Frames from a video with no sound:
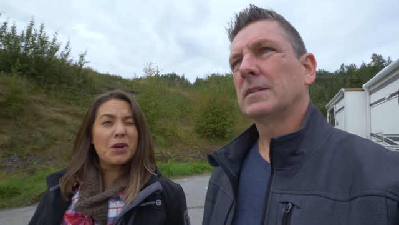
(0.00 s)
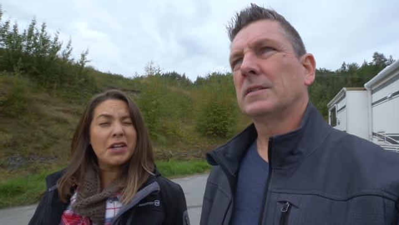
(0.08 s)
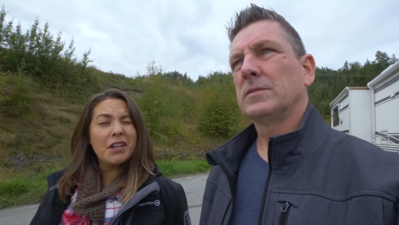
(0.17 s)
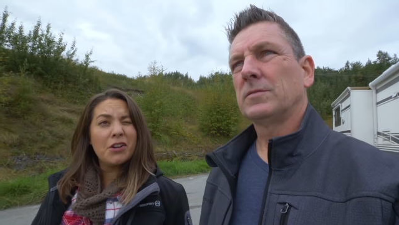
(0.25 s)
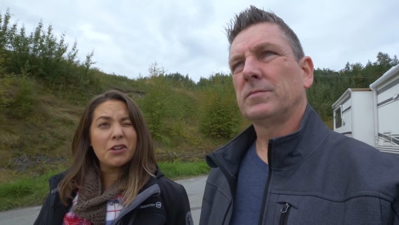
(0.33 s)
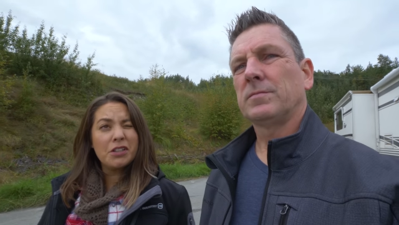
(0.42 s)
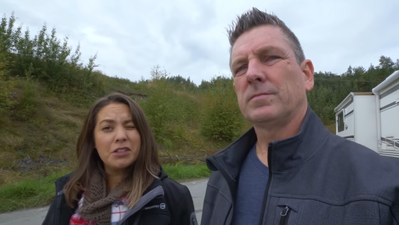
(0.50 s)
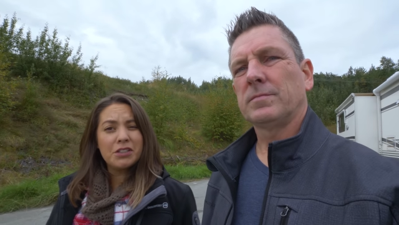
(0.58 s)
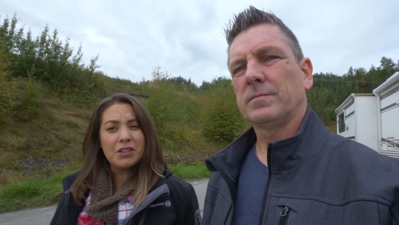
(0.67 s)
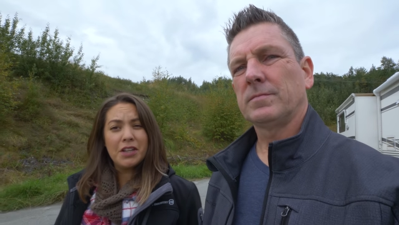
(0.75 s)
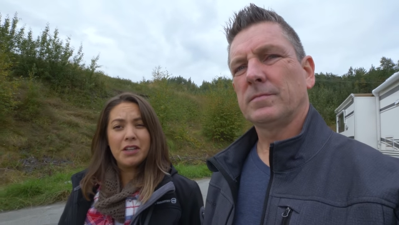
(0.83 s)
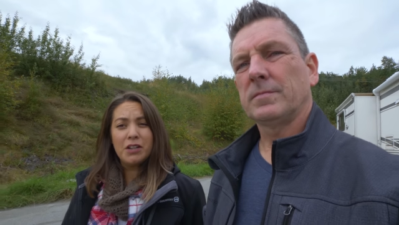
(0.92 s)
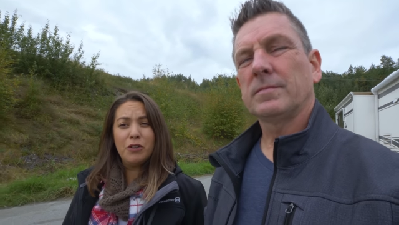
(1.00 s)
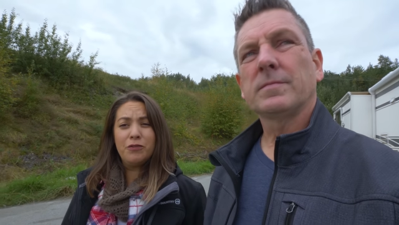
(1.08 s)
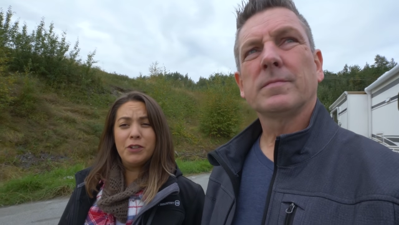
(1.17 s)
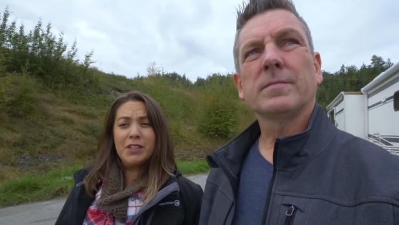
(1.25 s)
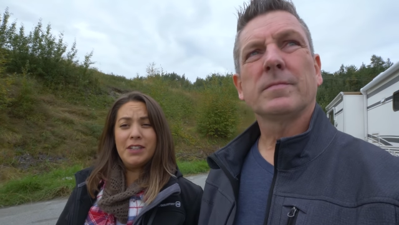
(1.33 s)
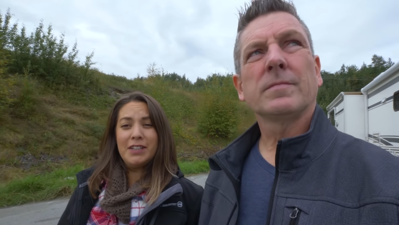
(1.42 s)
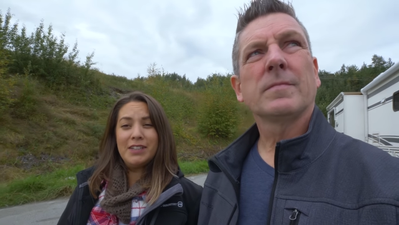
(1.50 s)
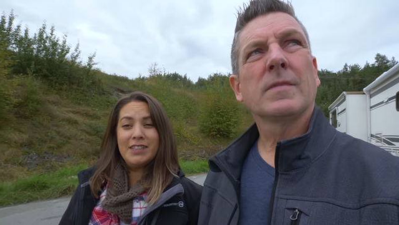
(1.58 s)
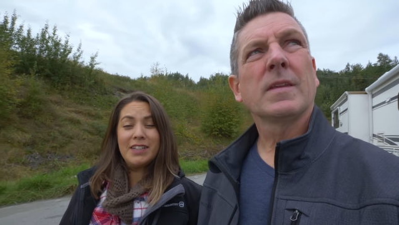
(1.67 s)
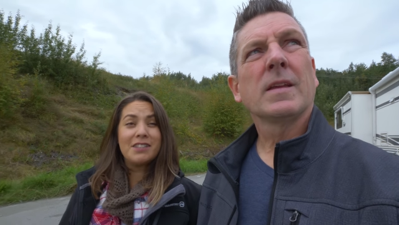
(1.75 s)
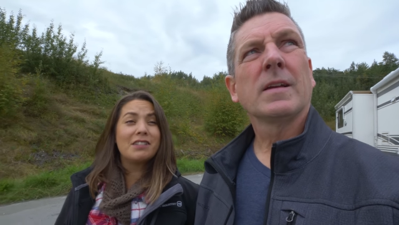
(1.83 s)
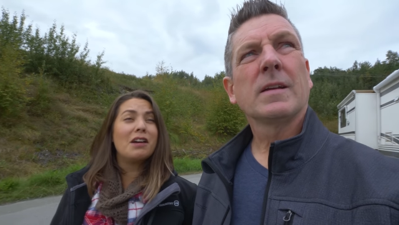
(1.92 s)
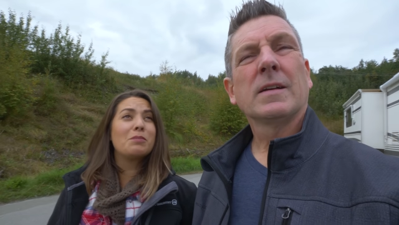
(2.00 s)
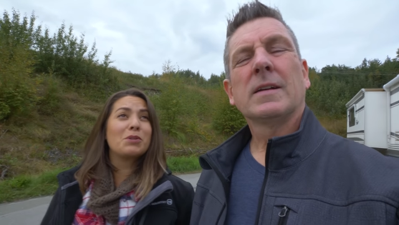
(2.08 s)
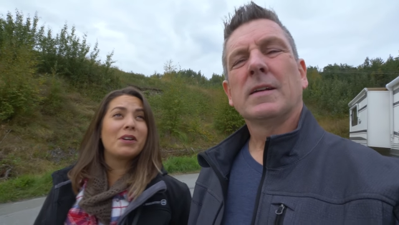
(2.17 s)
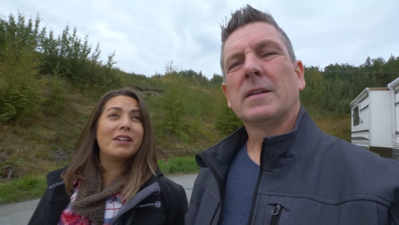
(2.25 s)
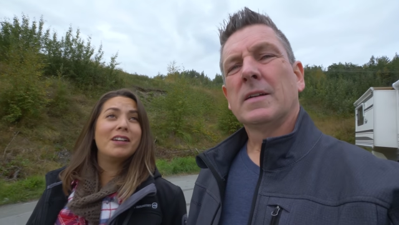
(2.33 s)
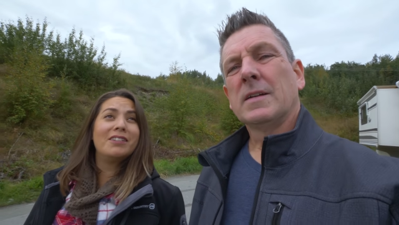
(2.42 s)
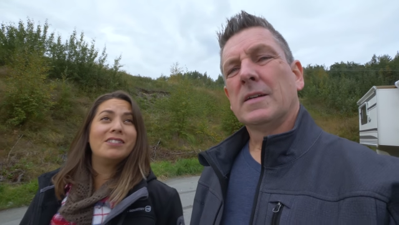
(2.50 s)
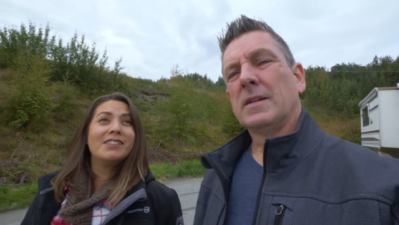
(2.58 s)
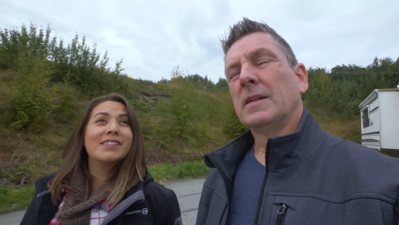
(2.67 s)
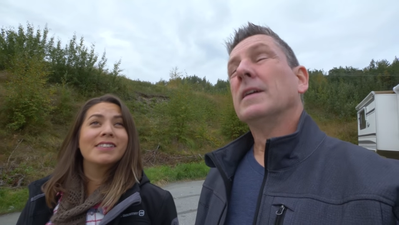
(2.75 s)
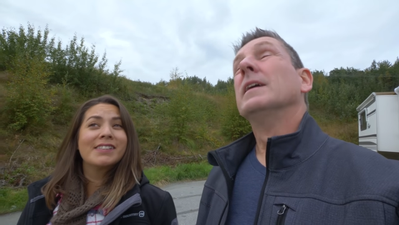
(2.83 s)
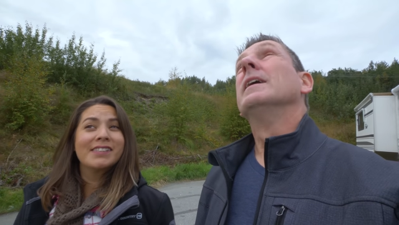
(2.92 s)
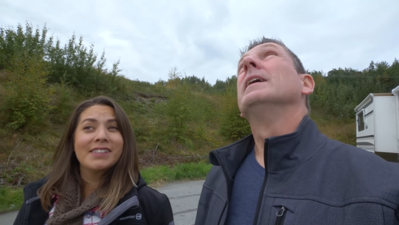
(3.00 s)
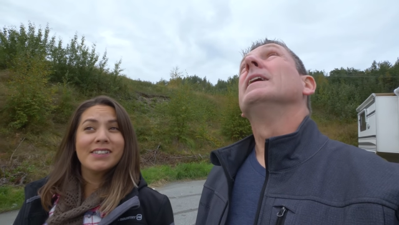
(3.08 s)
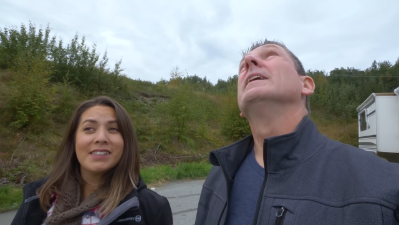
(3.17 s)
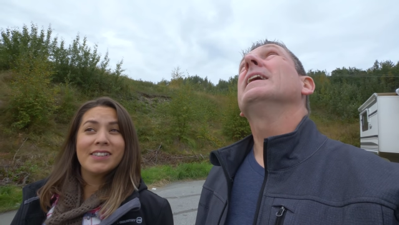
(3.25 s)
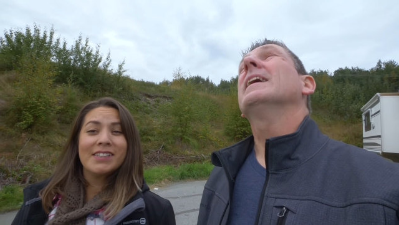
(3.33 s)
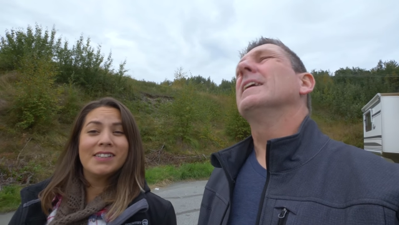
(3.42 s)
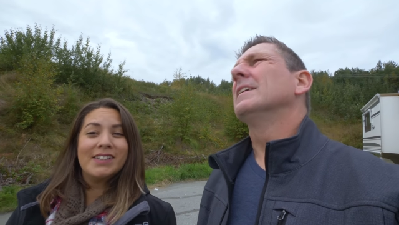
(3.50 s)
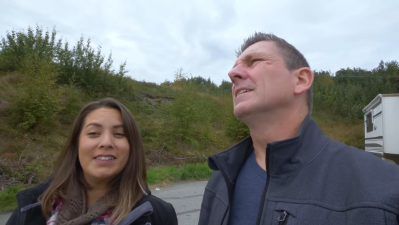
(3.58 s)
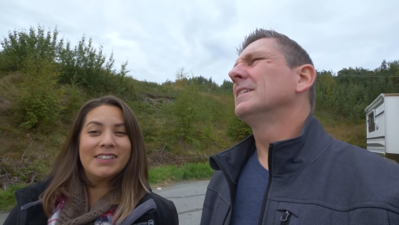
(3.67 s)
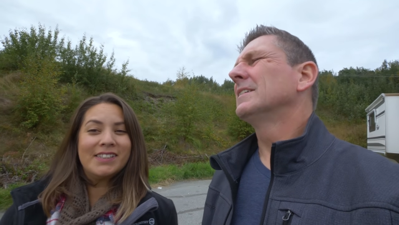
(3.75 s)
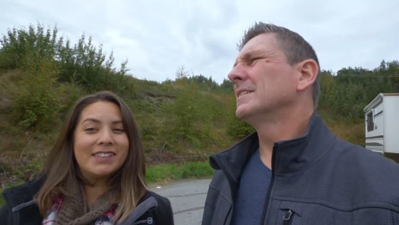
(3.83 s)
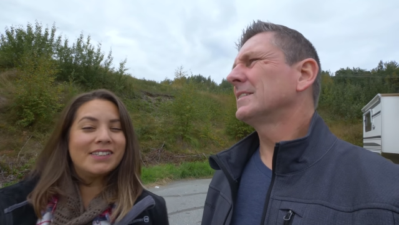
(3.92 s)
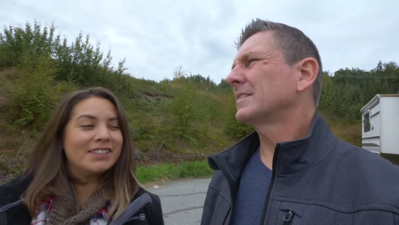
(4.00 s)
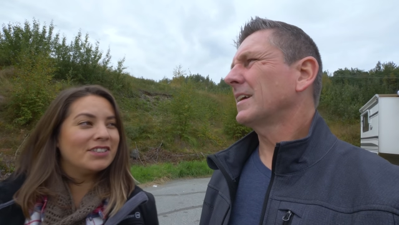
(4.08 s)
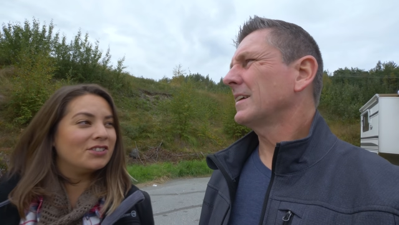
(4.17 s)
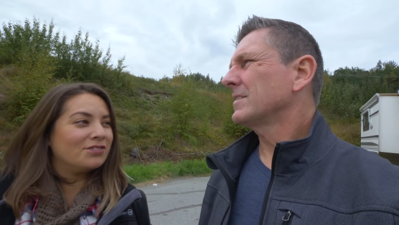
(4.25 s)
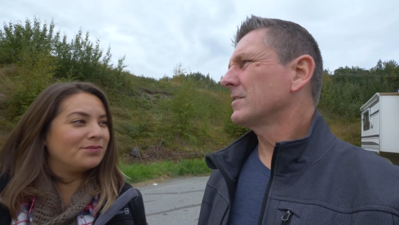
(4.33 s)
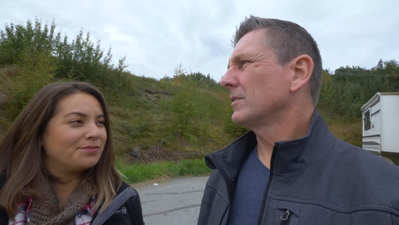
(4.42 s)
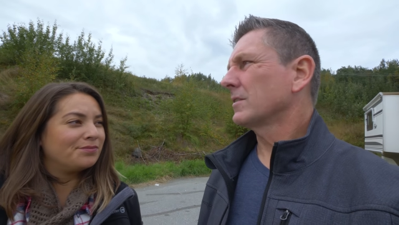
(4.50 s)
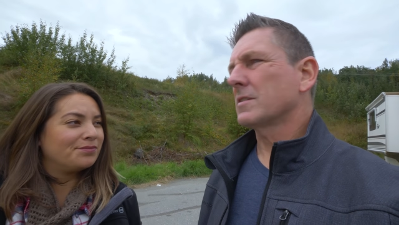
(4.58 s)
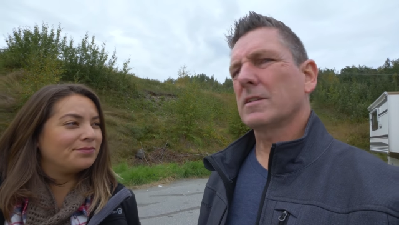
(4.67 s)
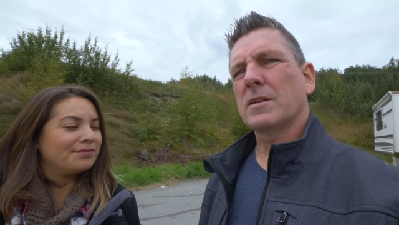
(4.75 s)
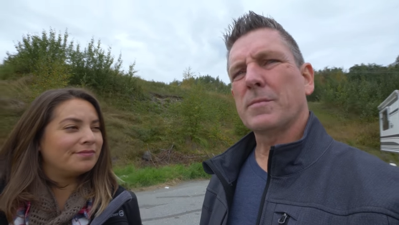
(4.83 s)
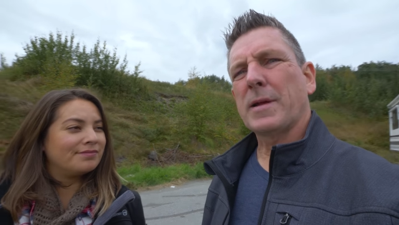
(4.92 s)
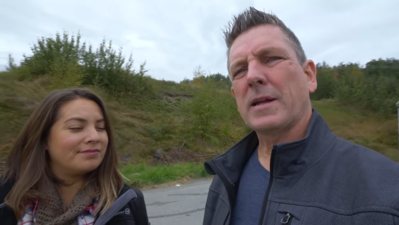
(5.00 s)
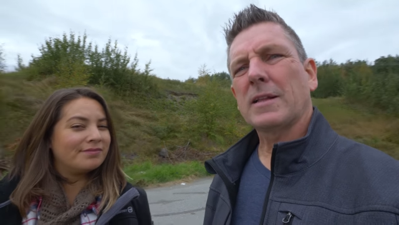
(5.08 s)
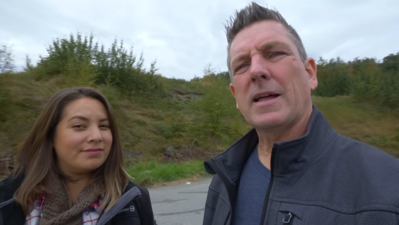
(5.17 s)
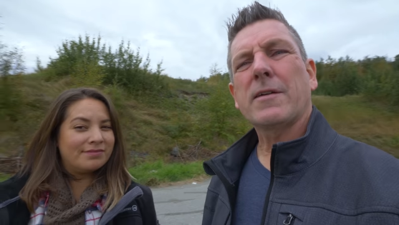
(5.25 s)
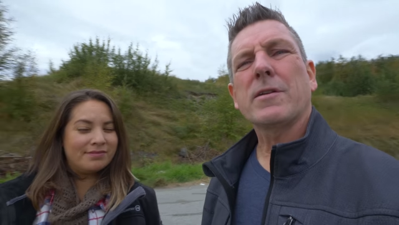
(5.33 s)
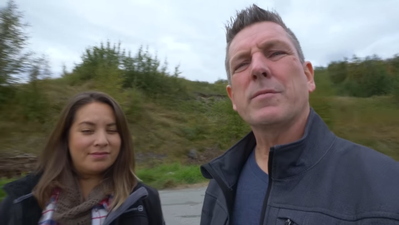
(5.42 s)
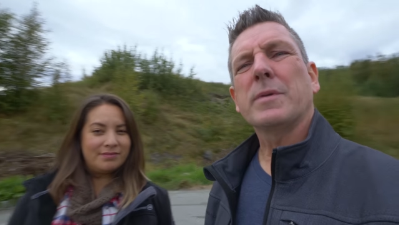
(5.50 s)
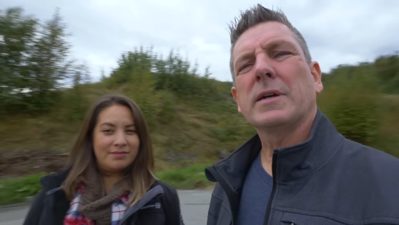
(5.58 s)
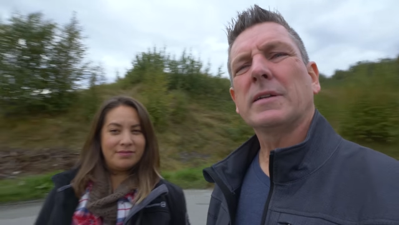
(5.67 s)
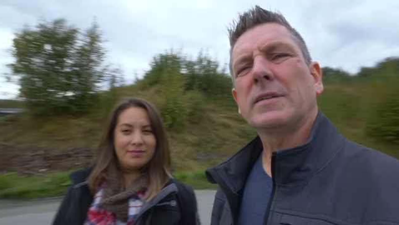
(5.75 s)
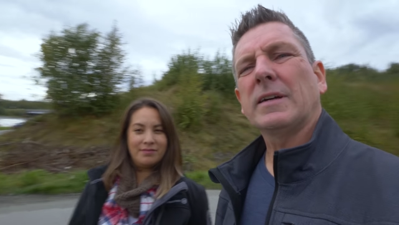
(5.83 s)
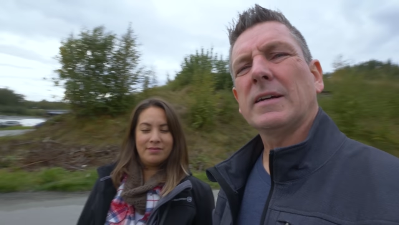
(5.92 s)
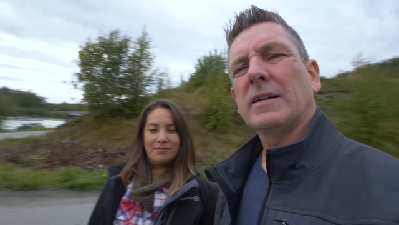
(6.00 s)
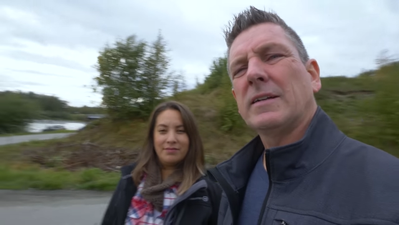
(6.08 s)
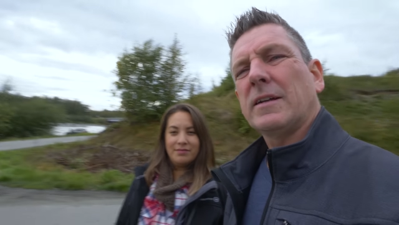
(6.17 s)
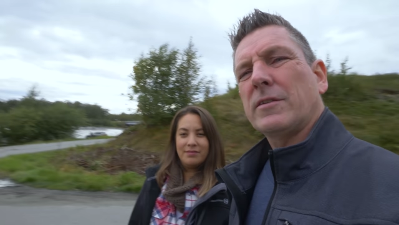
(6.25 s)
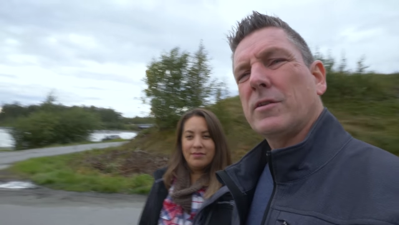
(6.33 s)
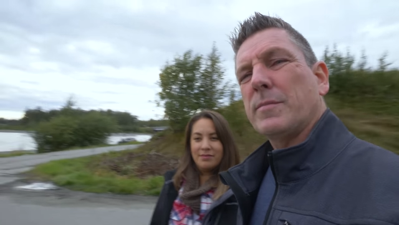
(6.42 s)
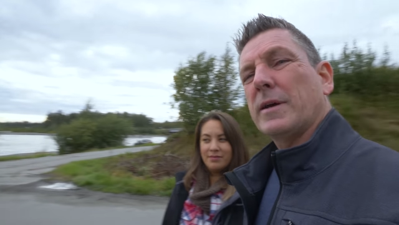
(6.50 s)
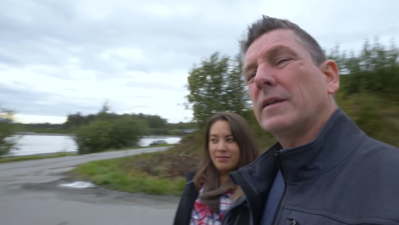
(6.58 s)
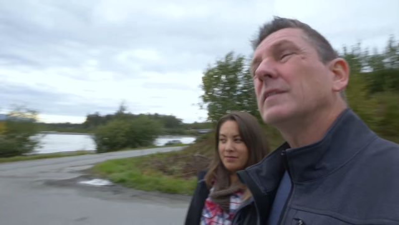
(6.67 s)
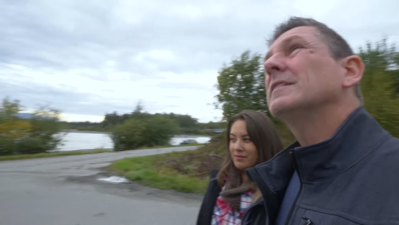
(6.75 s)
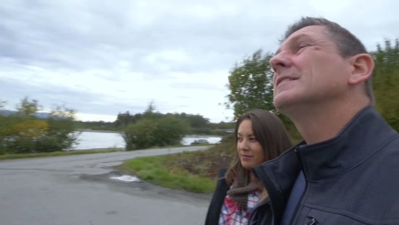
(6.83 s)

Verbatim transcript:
Speaker 1: raining earlier today. Hopefully that stops right now.
Speaker 2: Yeah, the sky still looks a little bit cloudy, but uh, not too bad.